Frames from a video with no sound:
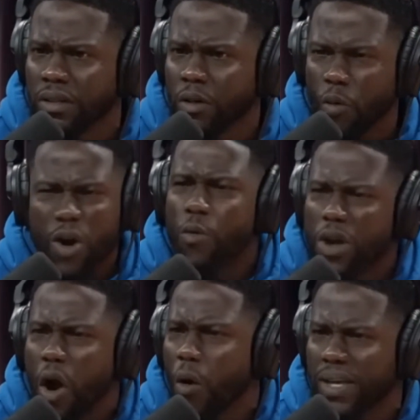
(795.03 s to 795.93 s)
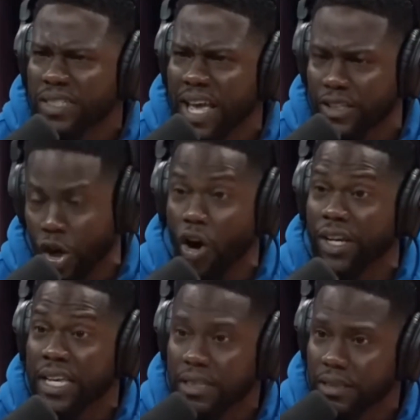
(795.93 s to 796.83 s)
Where are we always at?
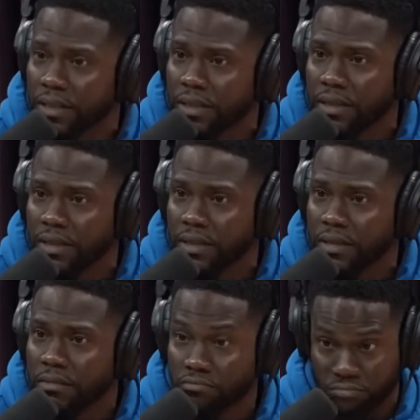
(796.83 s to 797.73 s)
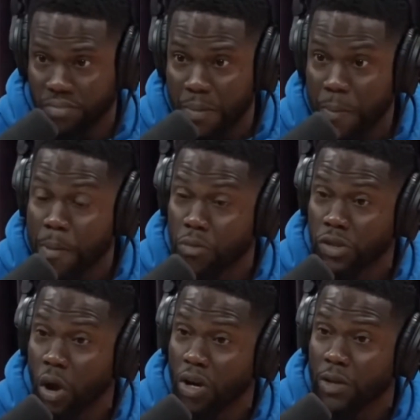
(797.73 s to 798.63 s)
Target? How many people in
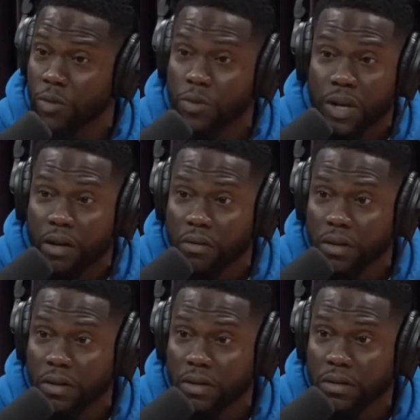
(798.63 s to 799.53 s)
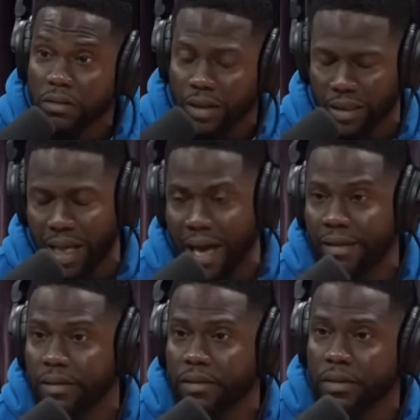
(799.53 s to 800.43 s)
Target when we go? A lot.
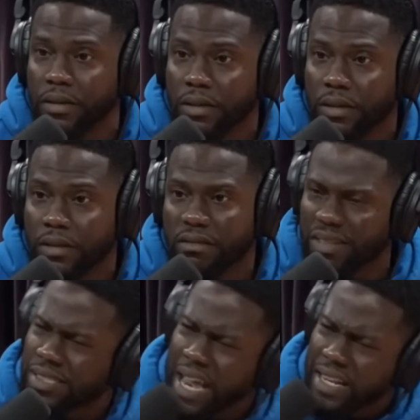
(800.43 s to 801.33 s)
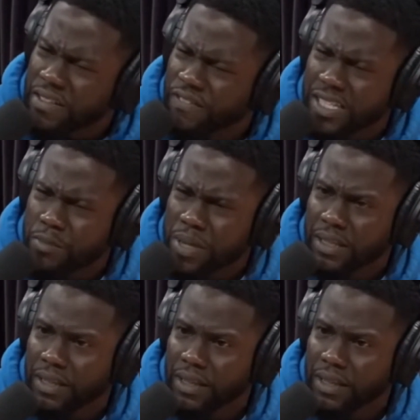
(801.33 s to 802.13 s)
Is that an investment?